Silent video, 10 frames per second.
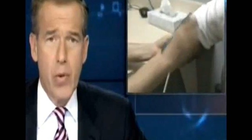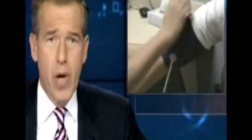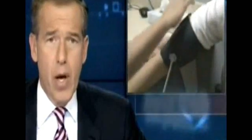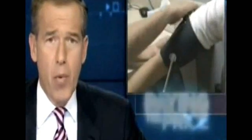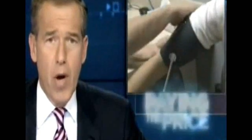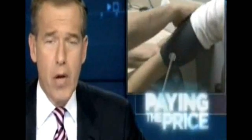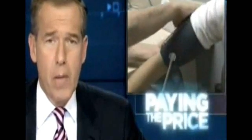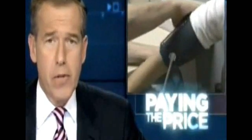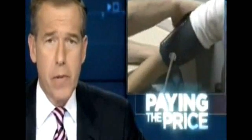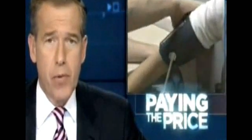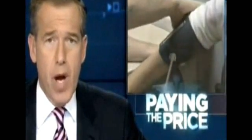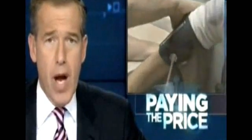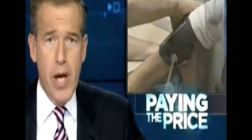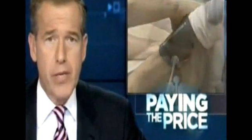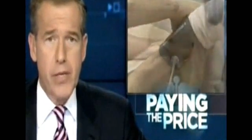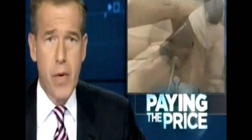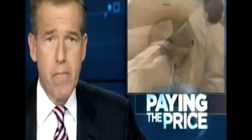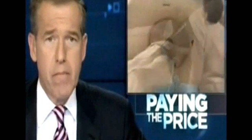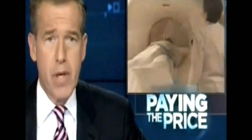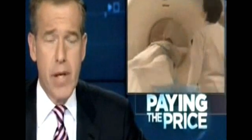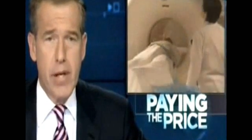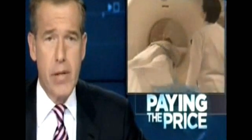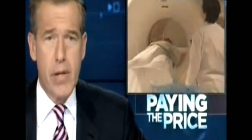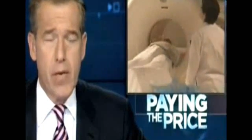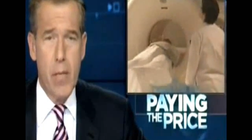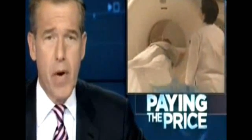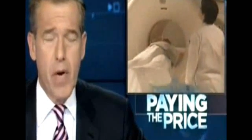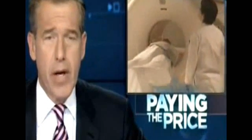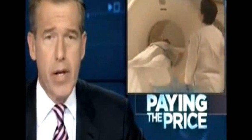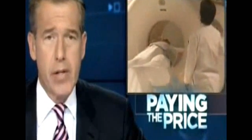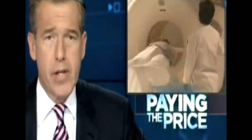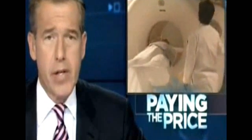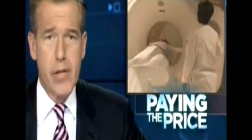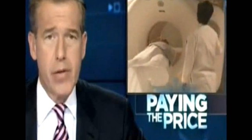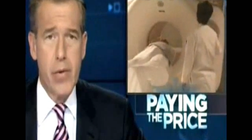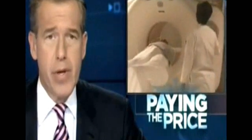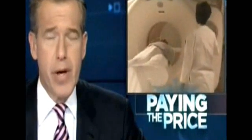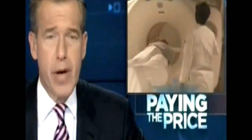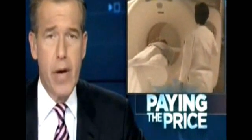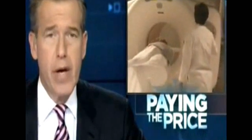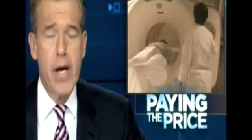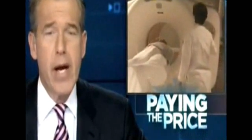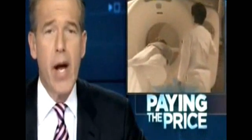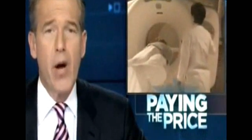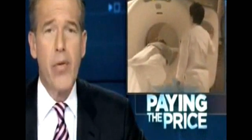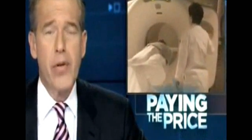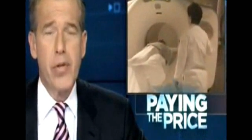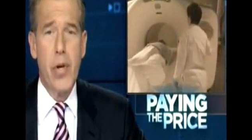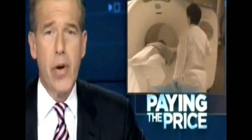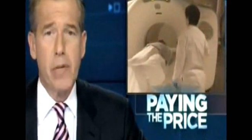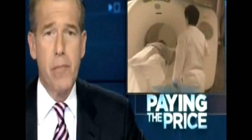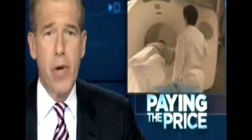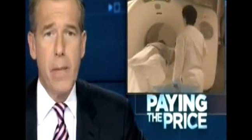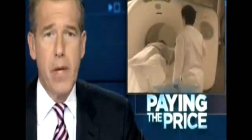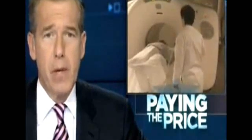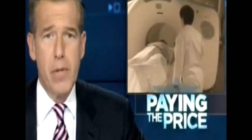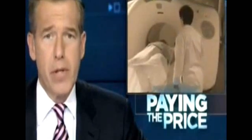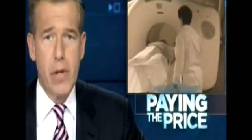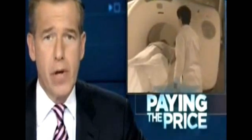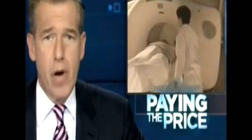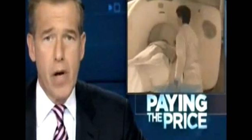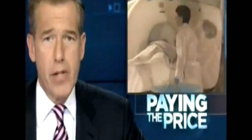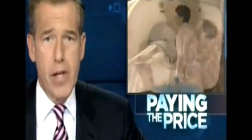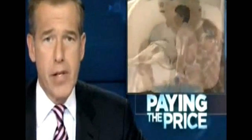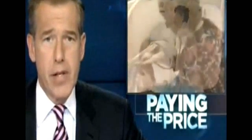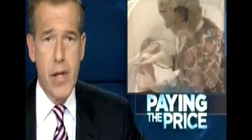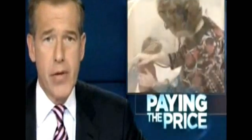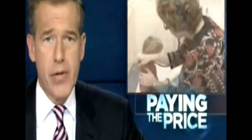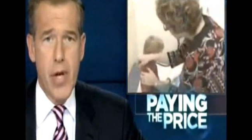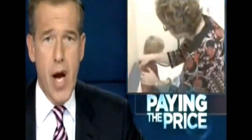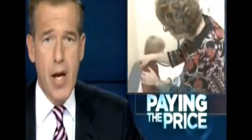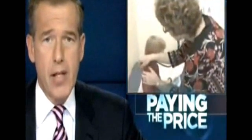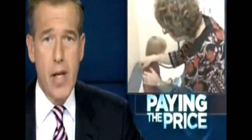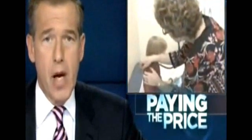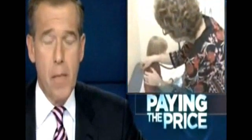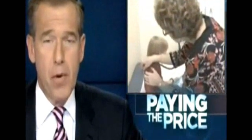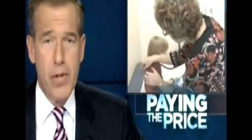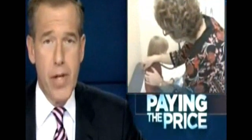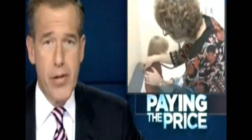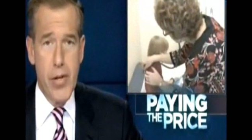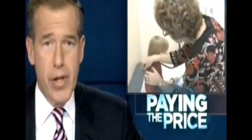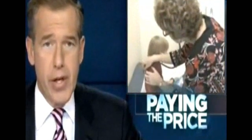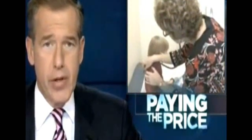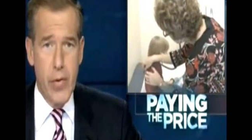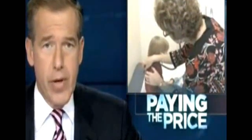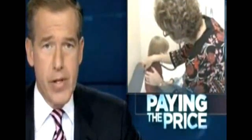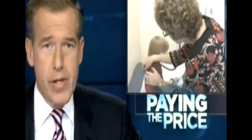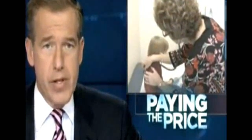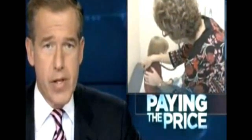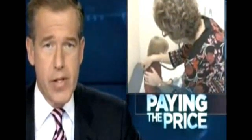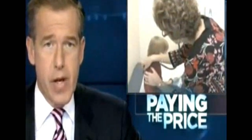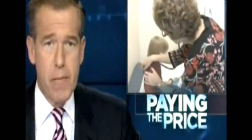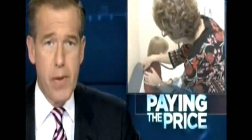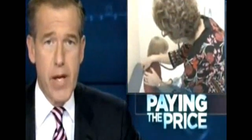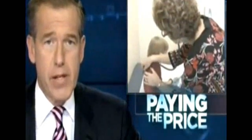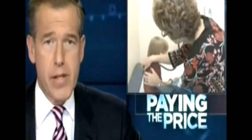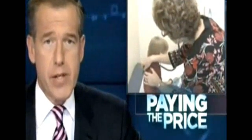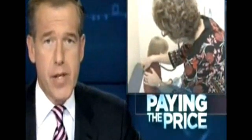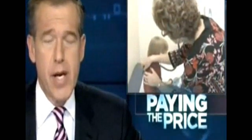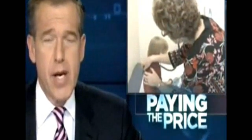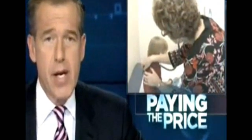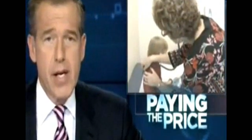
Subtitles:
to an unwelcome surprise for millions of Americans this new year. Health insurance premiums that are causing sticker shock, double-digit increases in some places.